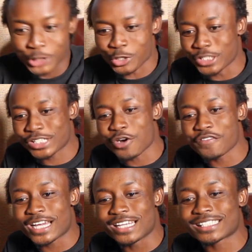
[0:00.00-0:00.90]
So you see
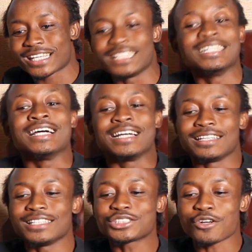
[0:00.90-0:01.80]
over here, he's saying
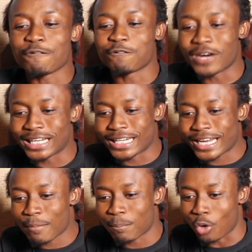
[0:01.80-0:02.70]
a list of
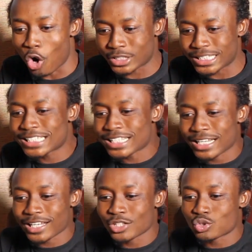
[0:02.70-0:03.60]
validated blocks is
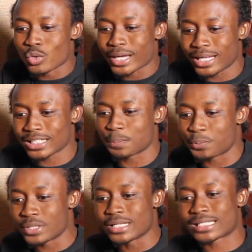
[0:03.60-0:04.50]
linking to its
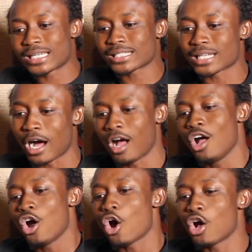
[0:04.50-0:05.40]
predecessor
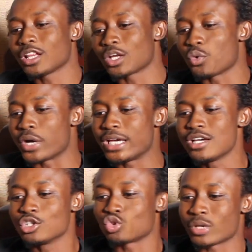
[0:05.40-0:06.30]
all the
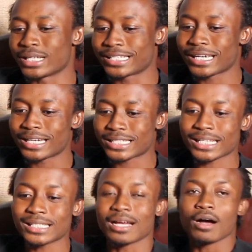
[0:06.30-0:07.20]
way to the
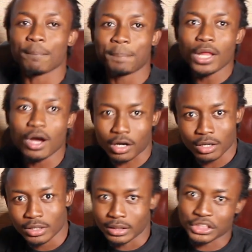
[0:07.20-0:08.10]
Genesis
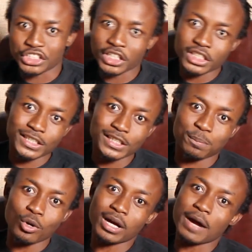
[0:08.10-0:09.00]
block. The Genesis
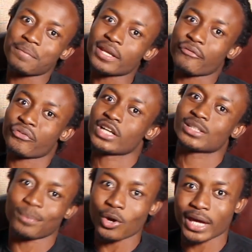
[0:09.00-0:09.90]
block can be the
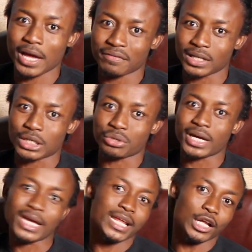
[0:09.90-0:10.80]
first block ever
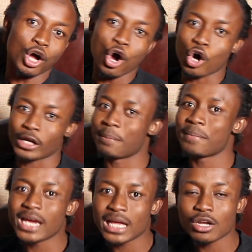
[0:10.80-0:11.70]
created, or the
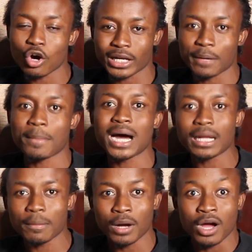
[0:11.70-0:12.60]
main, or the
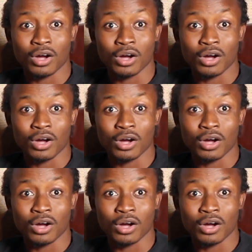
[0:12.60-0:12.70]
mother